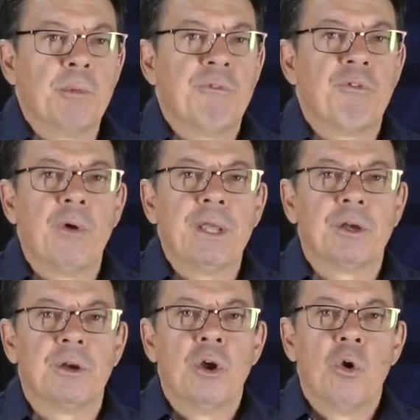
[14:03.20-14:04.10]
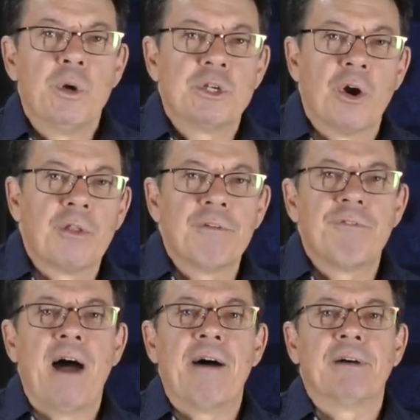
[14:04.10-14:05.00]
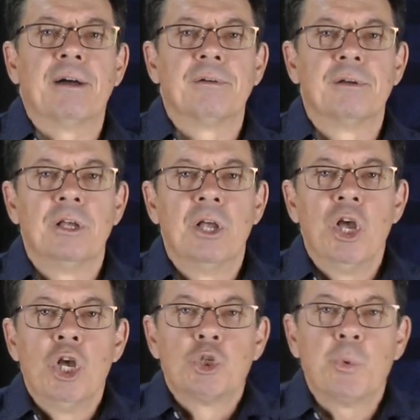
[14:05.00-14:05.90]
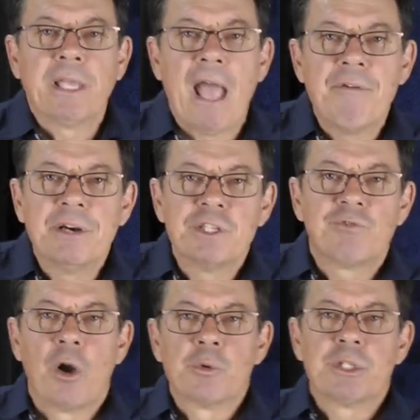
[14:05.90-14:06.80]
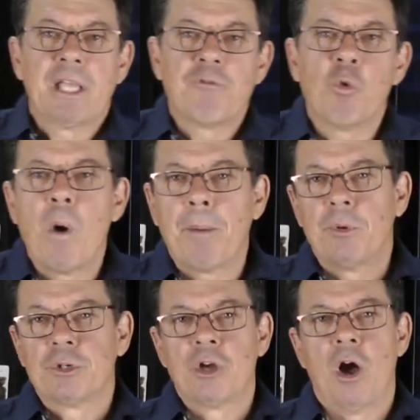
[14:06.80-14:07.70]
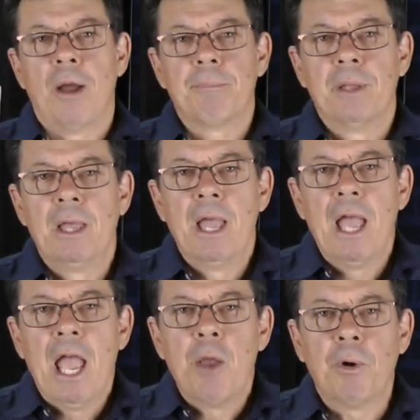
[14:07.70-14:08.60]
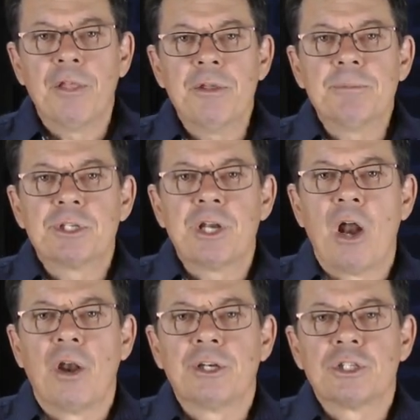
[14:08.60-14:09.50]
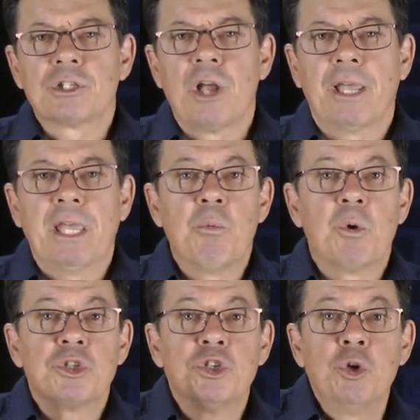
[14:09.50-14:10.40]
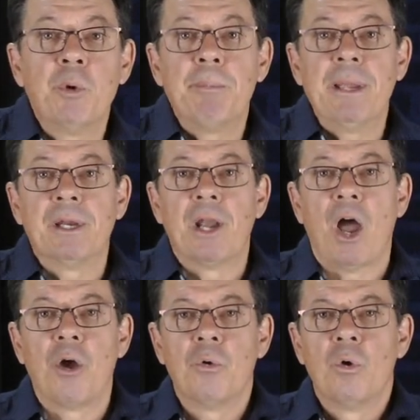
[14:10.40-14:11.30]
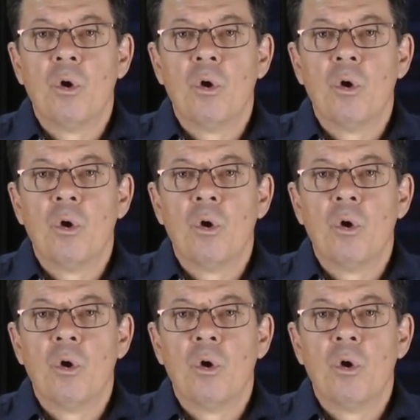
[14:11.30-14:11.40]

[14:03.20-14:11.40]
before he could return to the Father. So he gathered his followers together one more time. He wanted them to know, just like he wants you and me to know,